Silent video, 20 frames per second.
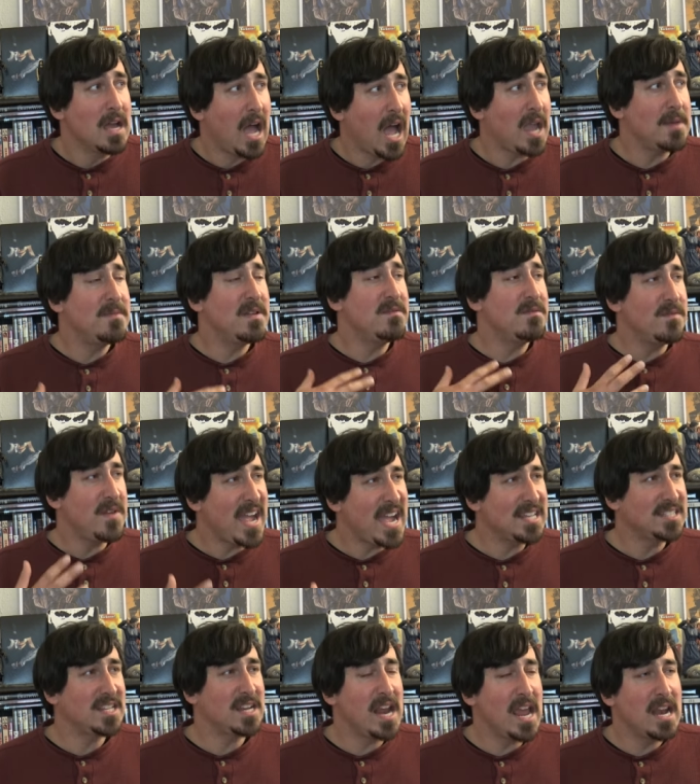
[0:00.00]
I've been
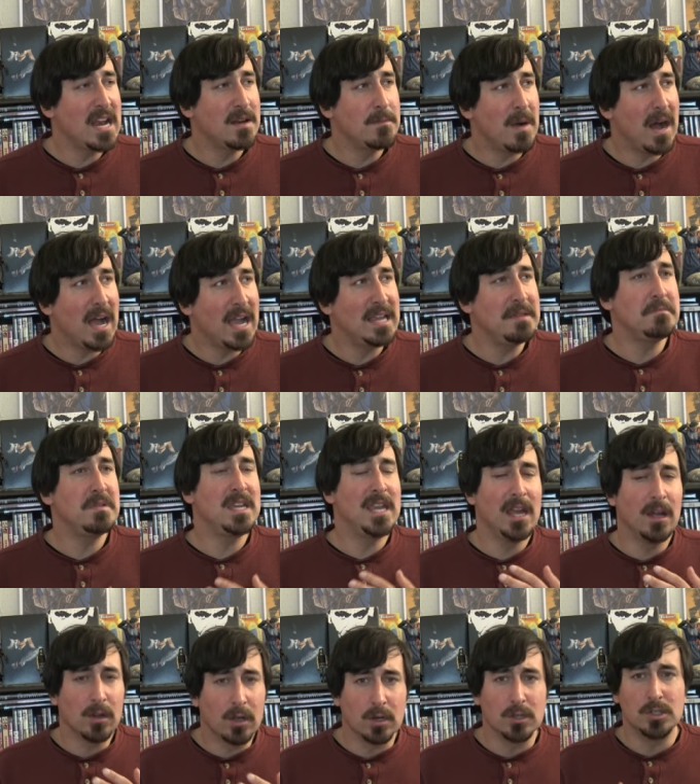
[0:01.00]
fascinated by
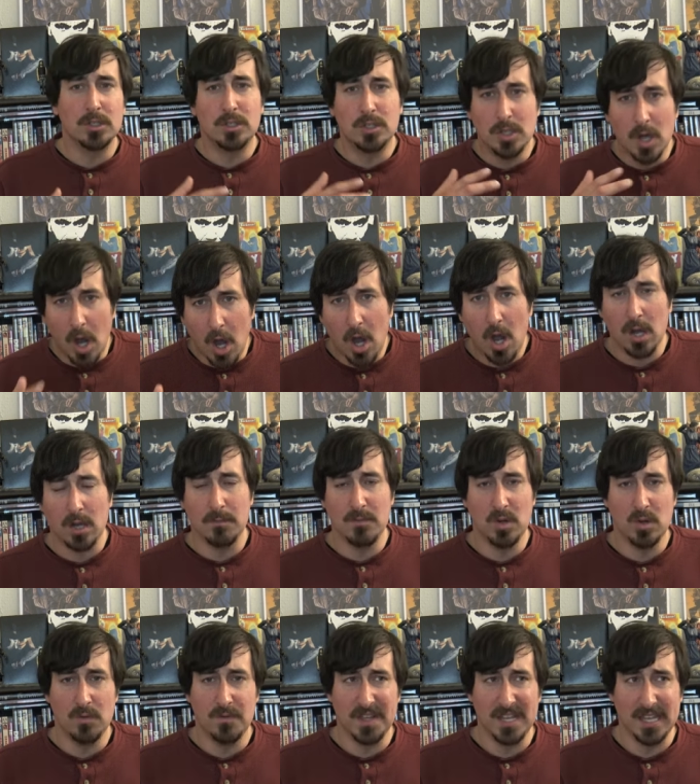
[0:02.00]
killer dog
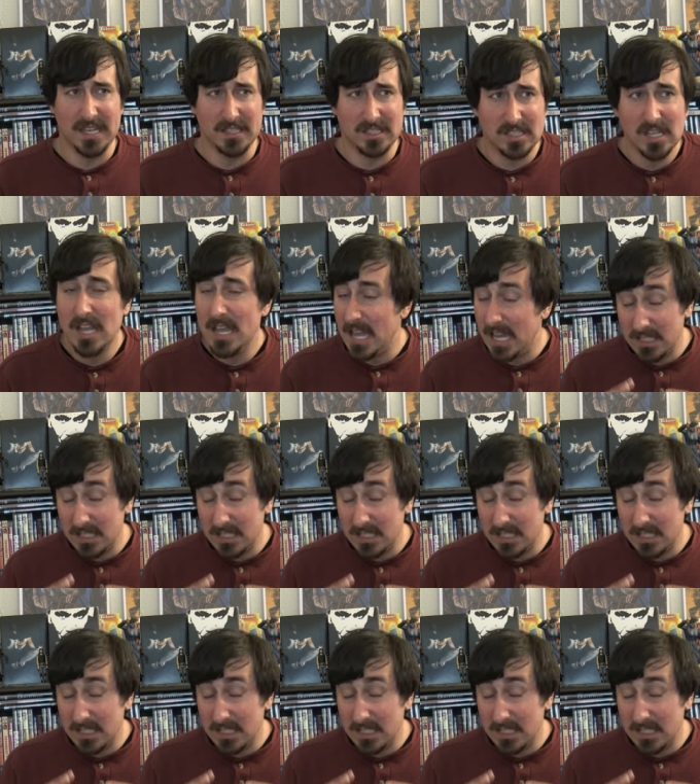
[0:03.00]
movies.